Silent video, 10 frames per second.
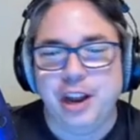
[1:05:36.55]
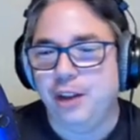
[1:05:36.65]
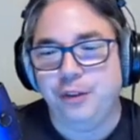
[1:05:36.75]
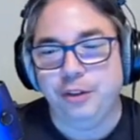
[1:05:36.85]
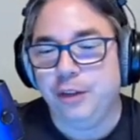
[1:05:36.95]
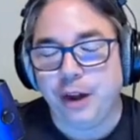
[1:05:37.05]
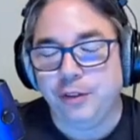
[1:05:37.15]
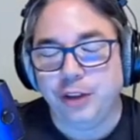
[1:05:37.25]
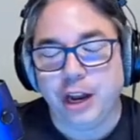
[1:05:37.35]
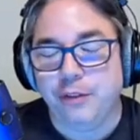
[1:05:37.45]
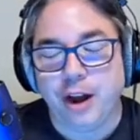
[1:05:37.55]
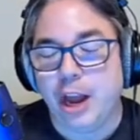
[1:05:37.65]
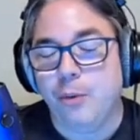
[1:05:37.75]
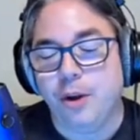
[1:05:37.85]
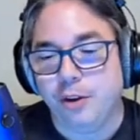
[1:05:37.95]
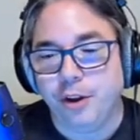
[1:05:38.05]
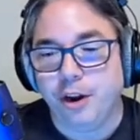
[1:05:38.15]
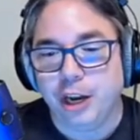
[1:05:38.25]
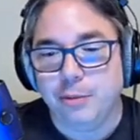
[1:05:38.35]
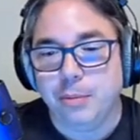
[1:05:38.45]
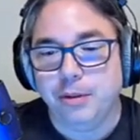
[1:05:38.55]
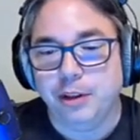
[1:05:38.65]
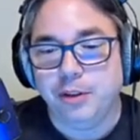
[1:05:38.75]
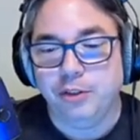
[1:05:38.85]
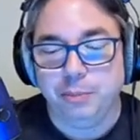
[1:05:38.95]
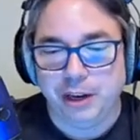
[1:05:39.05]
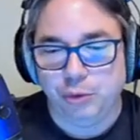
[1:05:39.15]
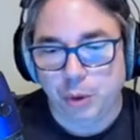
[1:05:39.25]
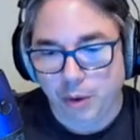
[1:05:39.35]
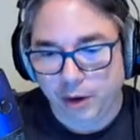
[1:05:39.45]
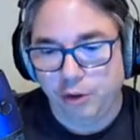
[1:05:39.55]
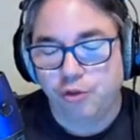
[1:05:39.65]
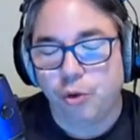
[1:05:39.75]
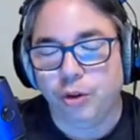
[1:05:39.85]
And if you live outside of Iowa, you're not going to be able to use it because we like in Canada,